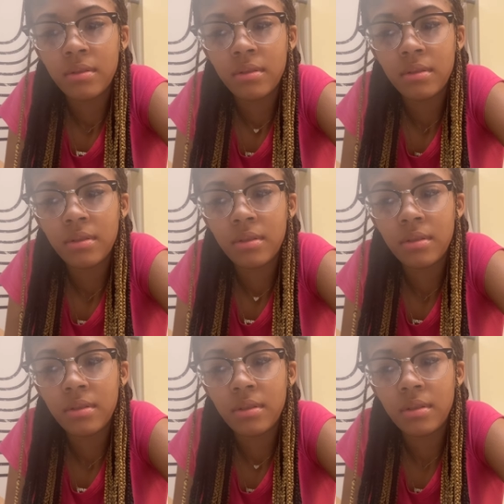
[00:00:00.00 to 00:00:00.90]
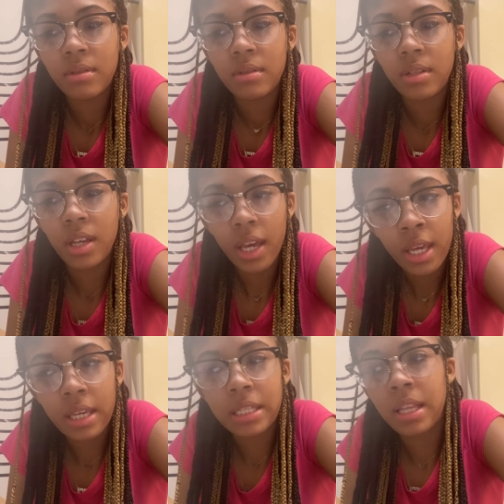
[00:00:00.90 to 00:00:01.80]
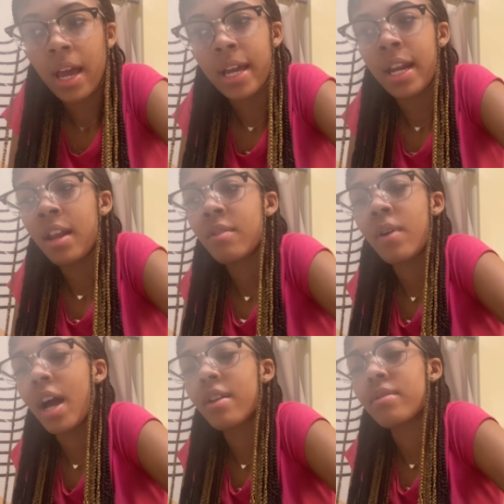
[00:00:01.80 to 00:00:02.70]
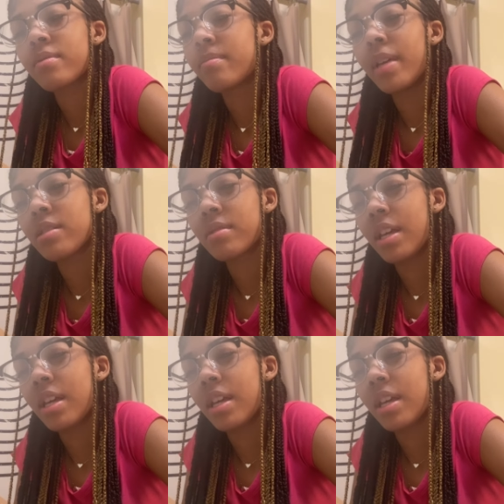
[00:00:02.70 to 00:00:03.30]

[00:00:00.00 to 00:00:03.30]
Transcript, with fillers: Yeah, for sure. Yes, like, and I don't, I don't mess with